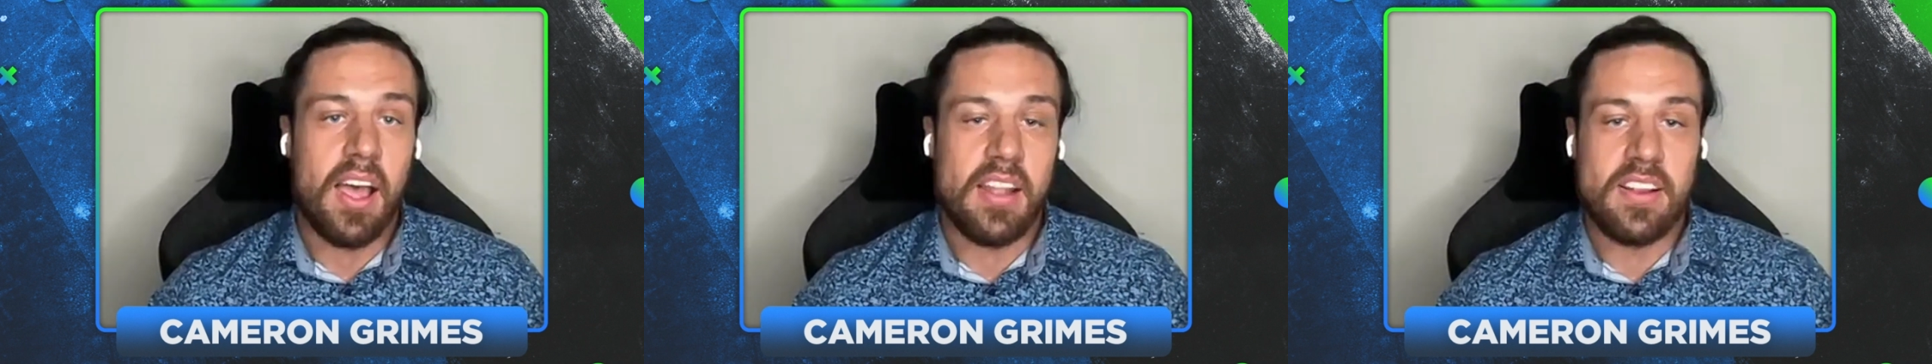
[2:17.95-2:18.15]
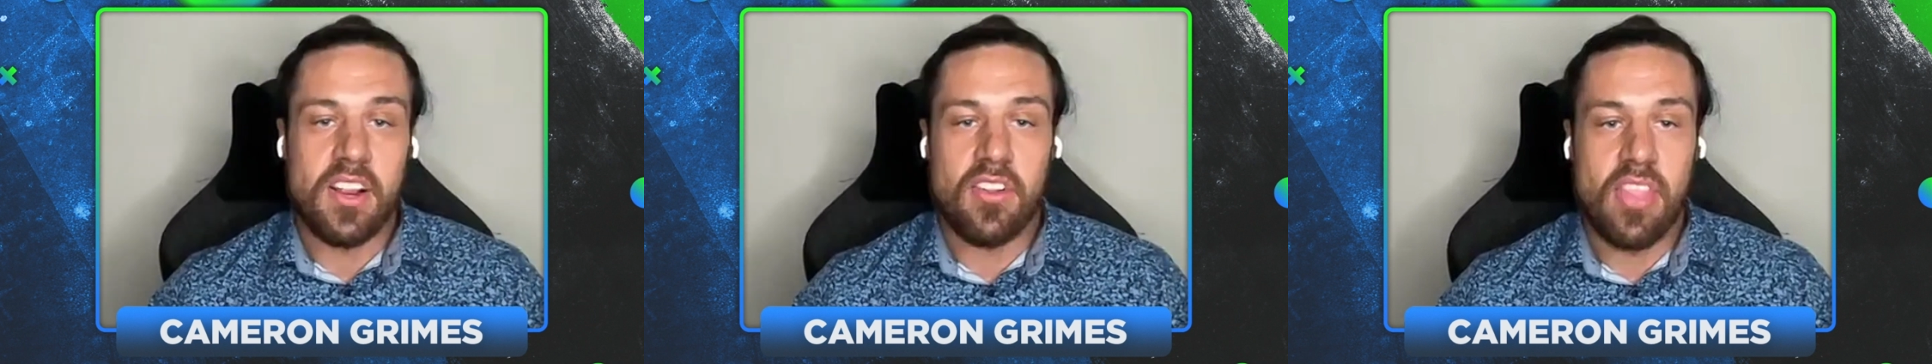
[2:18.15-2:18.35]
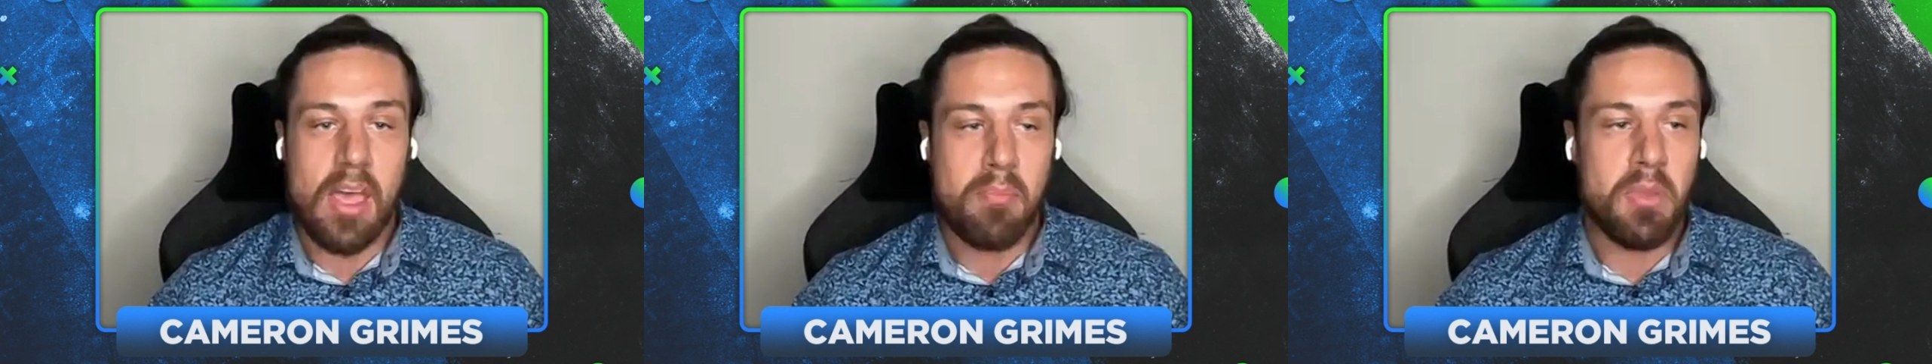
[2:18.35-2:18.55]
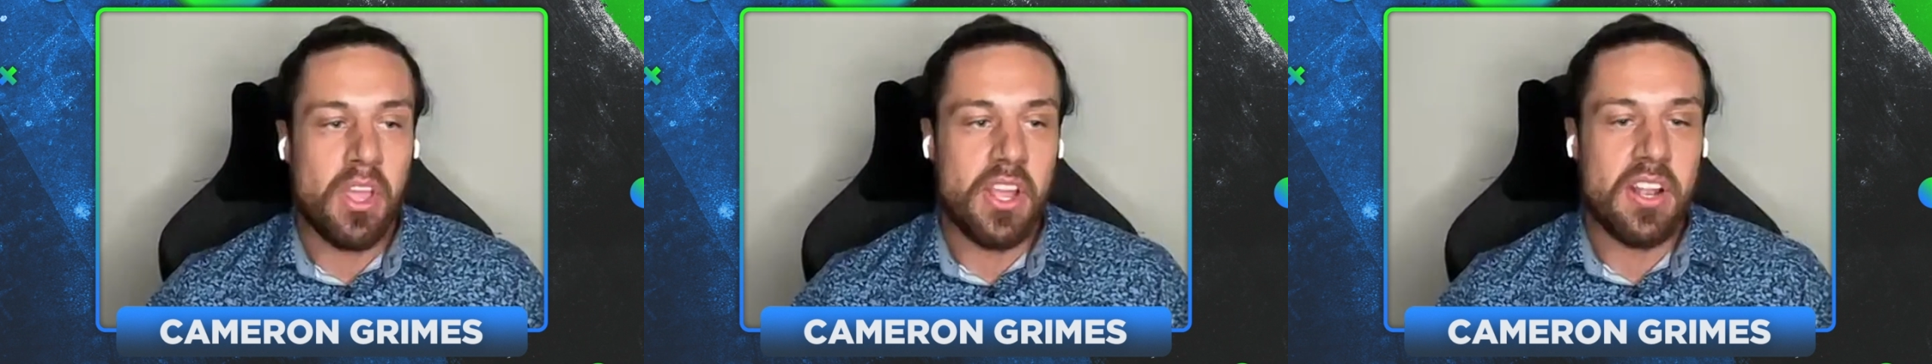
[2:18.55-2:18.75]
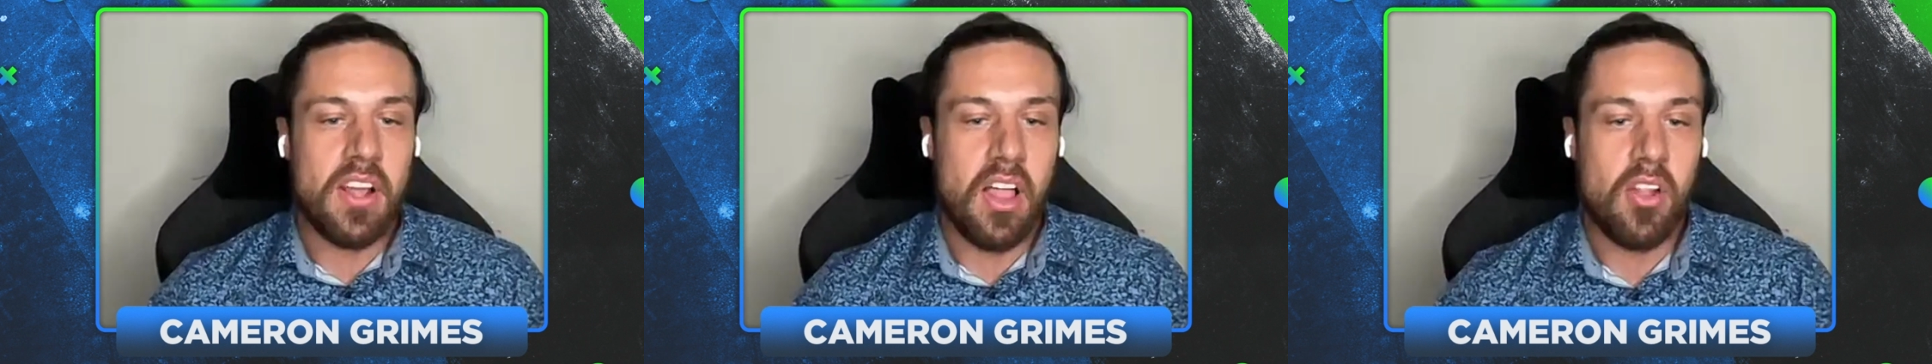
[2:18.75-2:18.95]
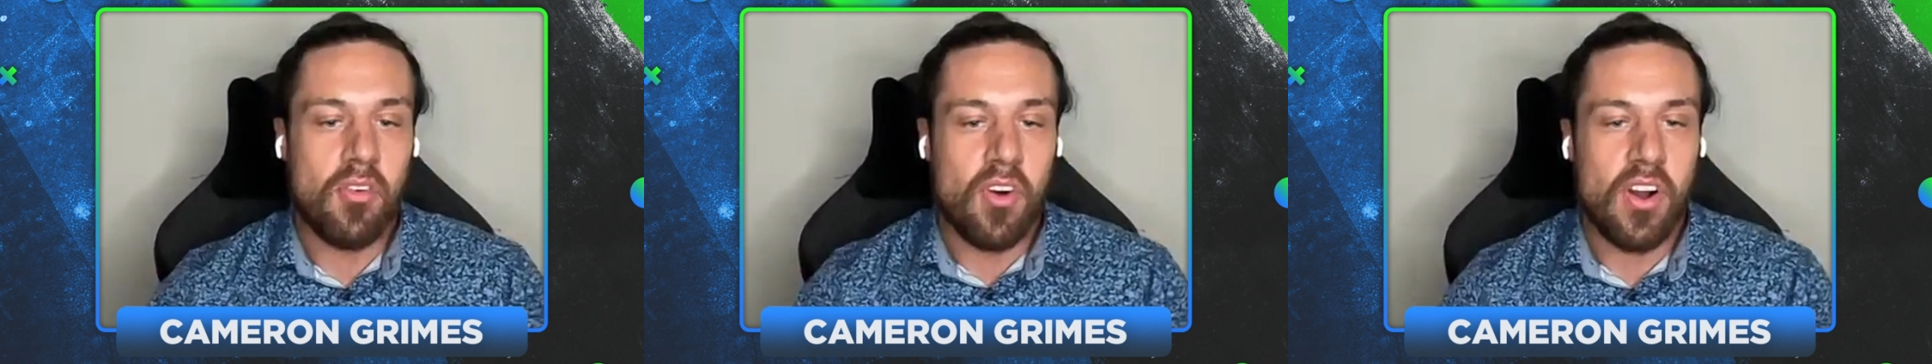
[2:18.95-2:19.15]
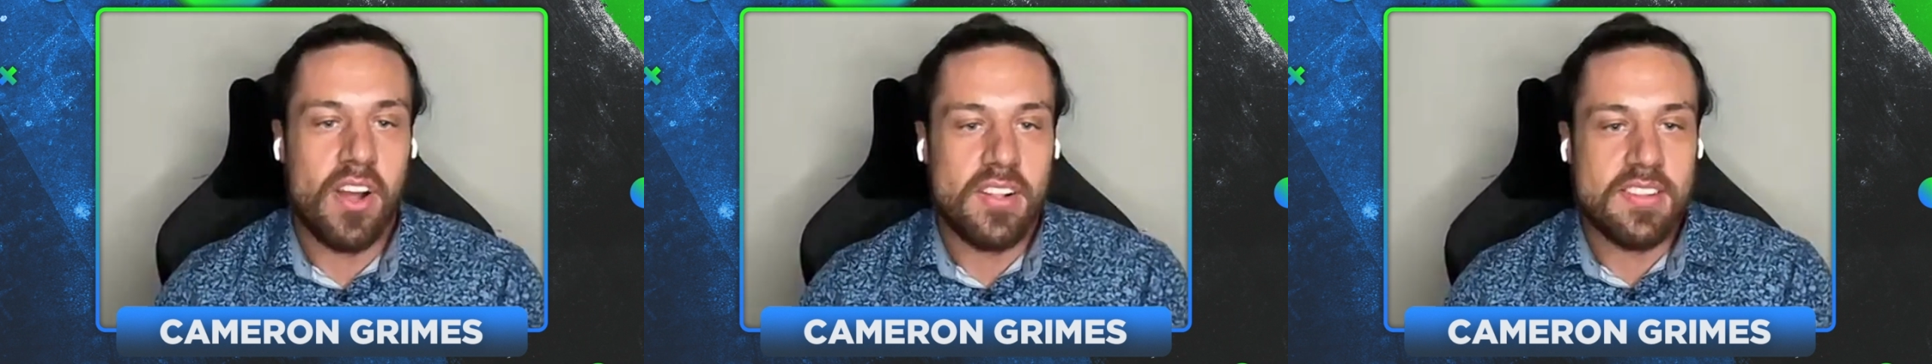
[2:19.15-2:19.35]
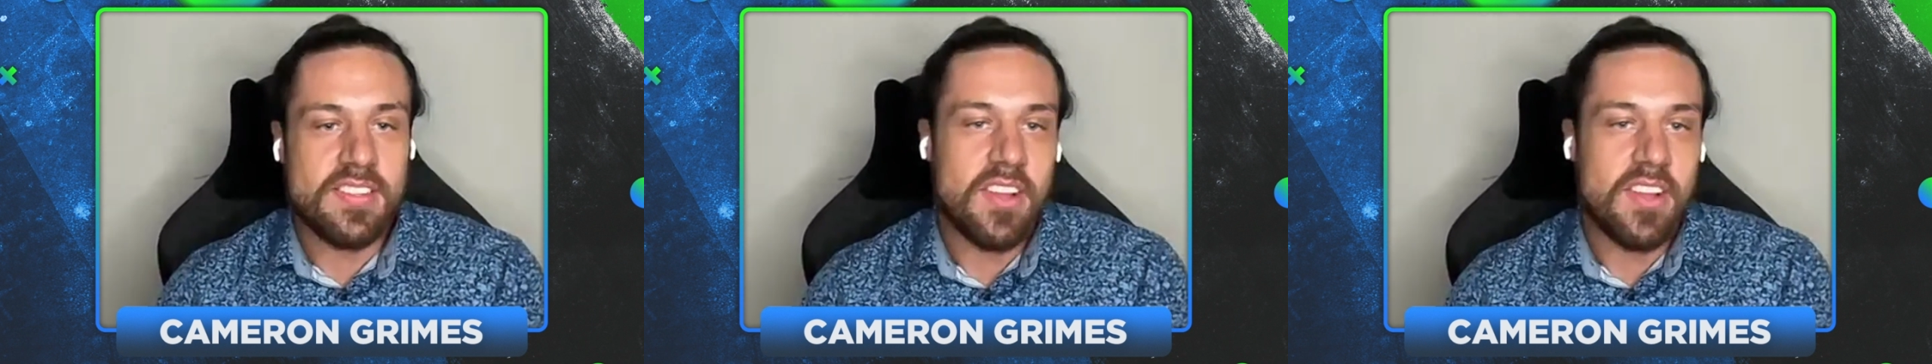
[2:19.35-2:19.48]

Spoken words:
during that $1 million run.